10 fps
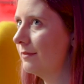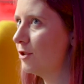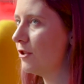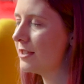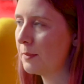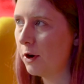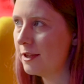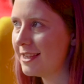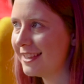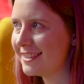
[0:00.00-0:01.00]
during the summer
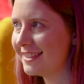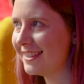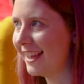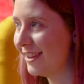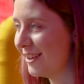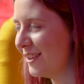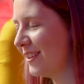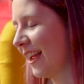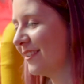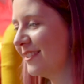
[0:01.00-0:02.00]
holidays and
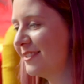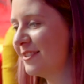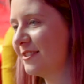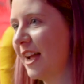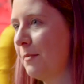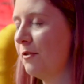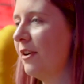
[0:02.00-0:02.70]
so time off.